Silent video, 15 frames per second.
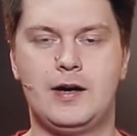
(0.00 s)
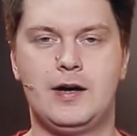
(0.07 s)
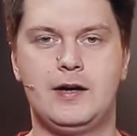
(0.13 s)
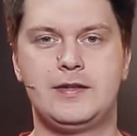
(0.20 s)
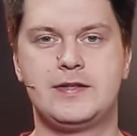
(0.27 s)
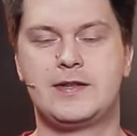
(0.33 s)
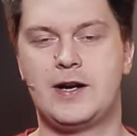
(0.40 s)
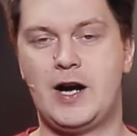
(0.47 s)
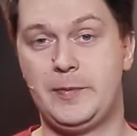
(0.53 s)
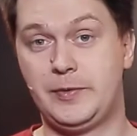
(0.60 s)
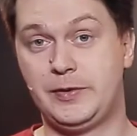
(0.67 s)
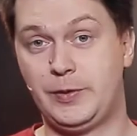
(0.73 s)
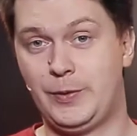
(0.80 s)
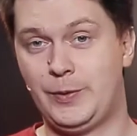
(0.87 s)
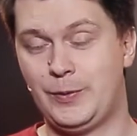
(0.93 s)

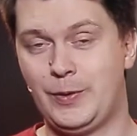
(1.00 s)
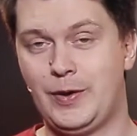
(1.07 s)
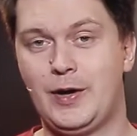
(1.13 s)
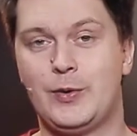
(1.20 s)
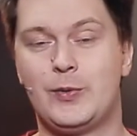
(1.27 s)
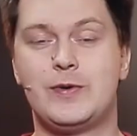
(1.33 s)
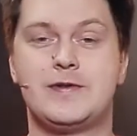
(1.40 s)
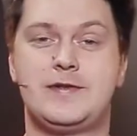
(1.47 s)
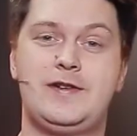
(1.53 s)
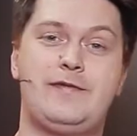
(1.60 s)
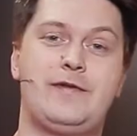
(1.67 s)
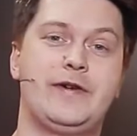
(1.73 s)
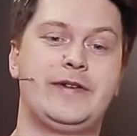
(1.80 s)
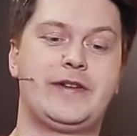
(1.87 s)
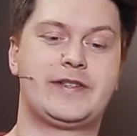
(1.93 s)
described with
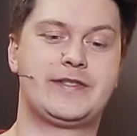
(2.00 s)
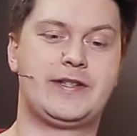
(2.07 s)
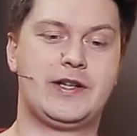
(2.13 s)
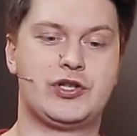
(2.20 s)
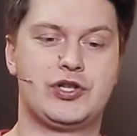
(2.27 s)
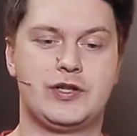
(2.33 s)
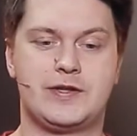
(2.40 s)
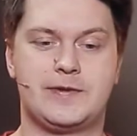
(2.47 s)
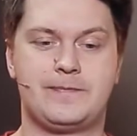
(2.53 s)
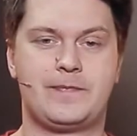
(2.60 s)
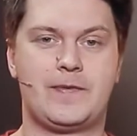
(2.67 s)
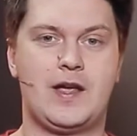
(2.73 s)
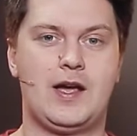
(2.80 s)
different extensions.